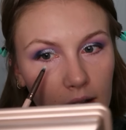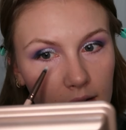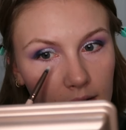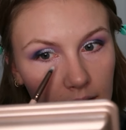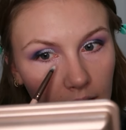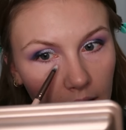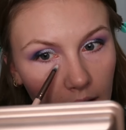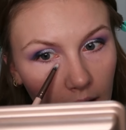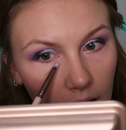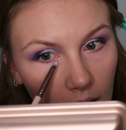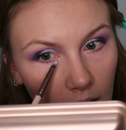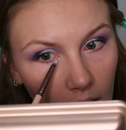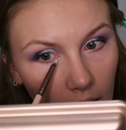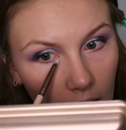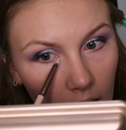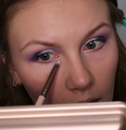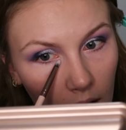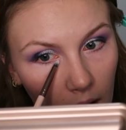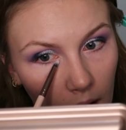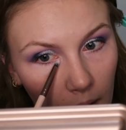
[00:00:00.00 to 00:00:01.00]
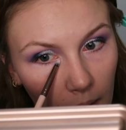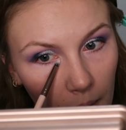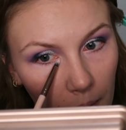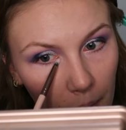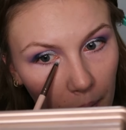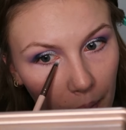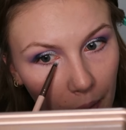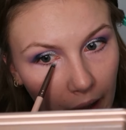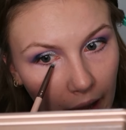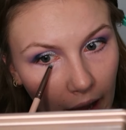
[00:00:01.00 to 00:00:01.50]
It's not
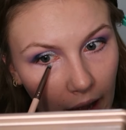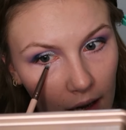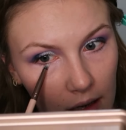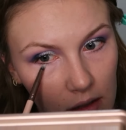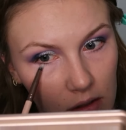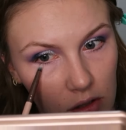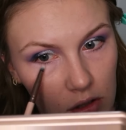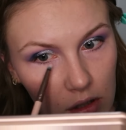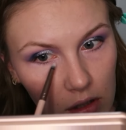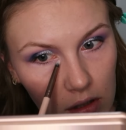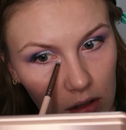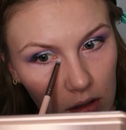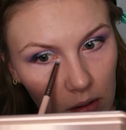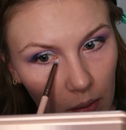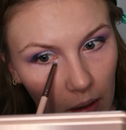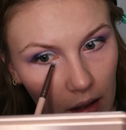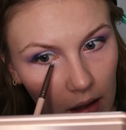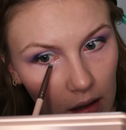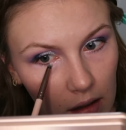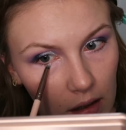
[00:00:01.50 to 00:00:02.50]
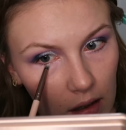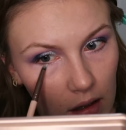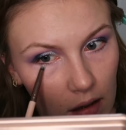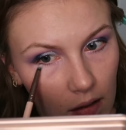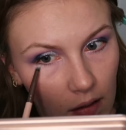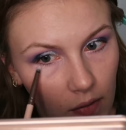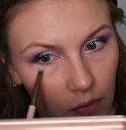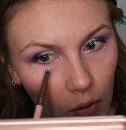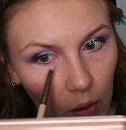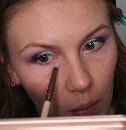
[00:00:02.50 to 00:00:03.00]
bad, it's just the way that
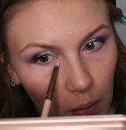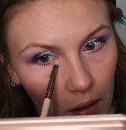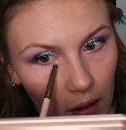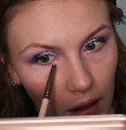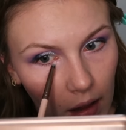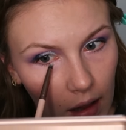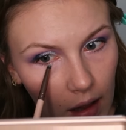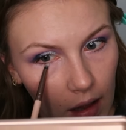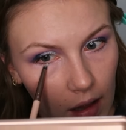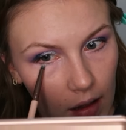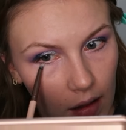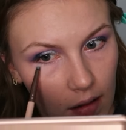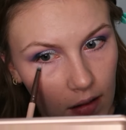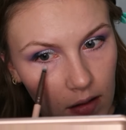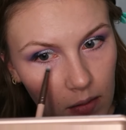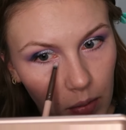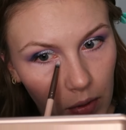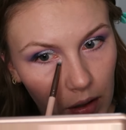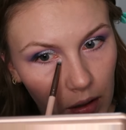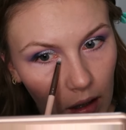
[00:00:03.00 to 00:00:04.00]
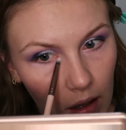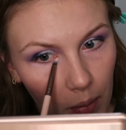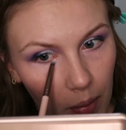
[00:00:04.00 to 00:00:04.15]
this formula is, but it